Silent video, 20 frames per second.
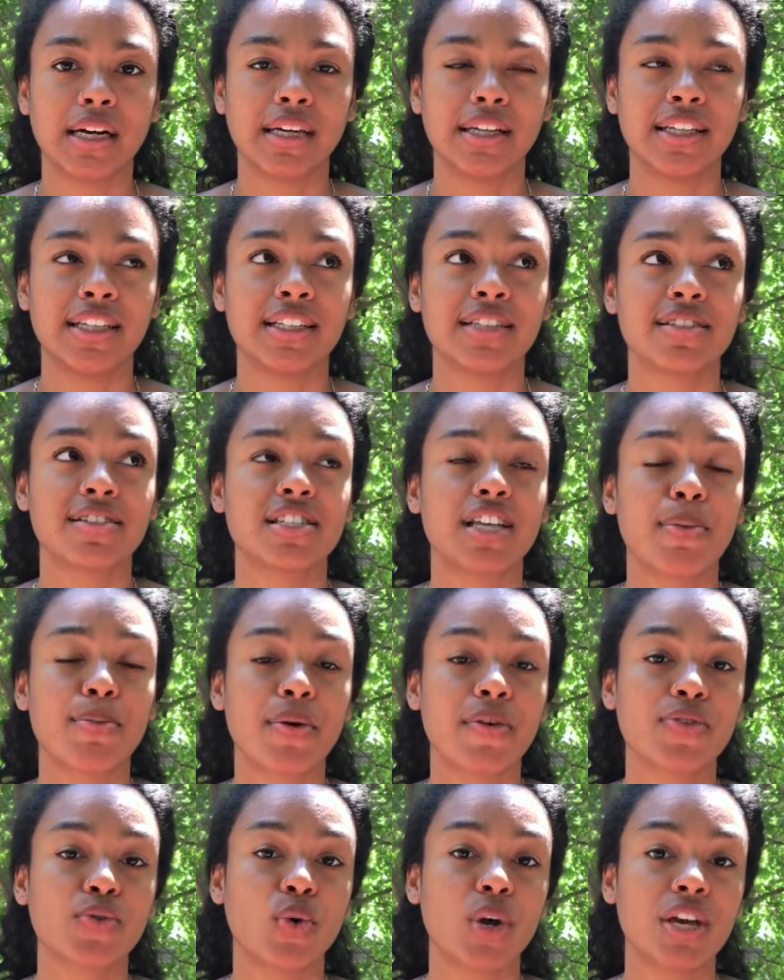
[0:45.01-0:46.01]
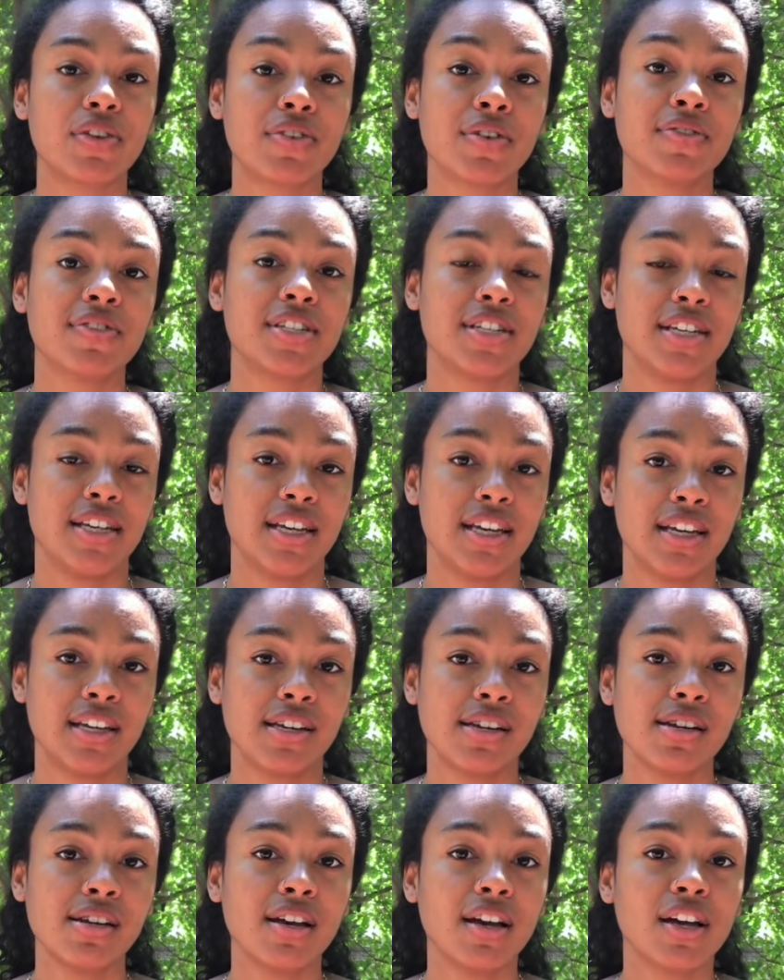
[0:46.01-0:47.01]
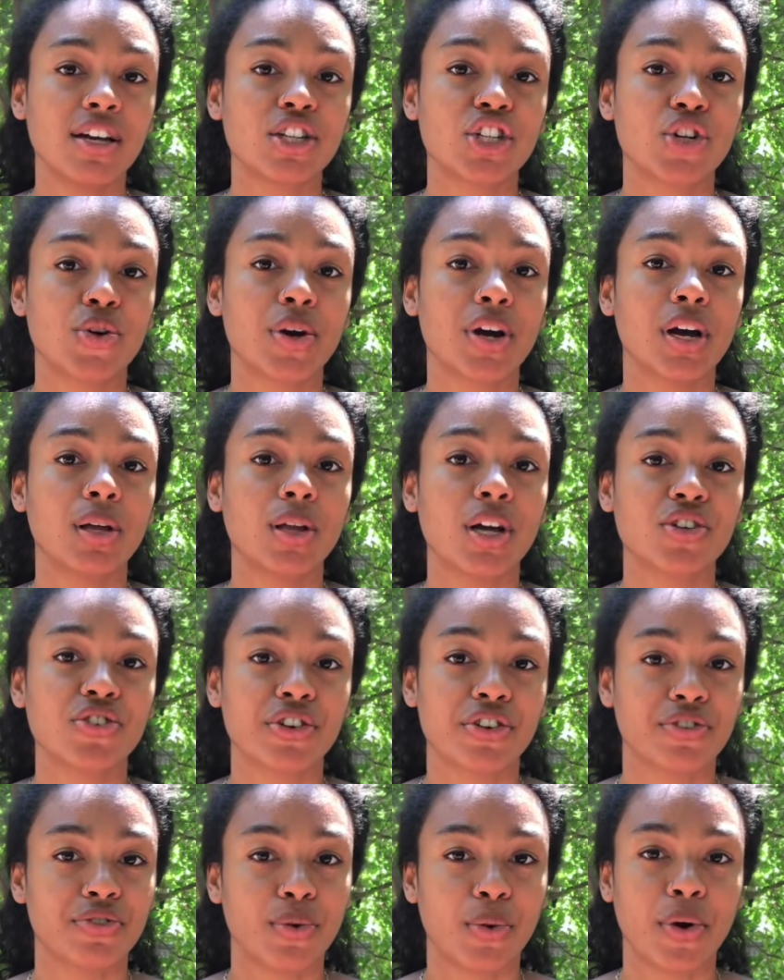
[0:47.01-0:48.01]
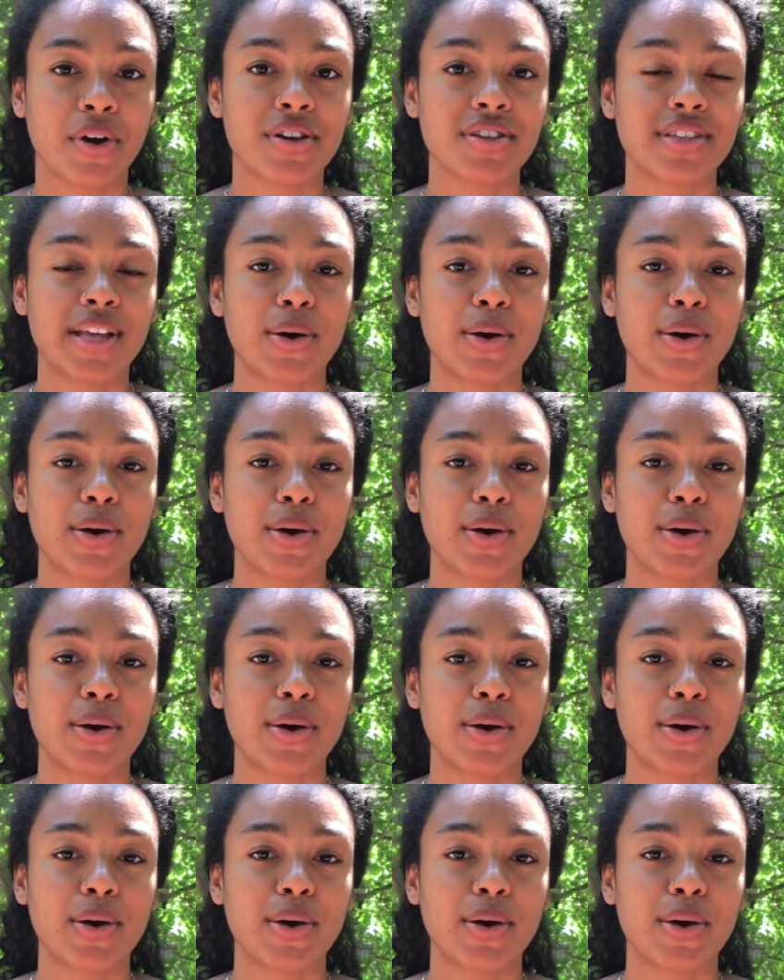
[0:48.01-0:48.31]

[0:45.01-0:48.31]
in the summer of 2015 during Electric Forest.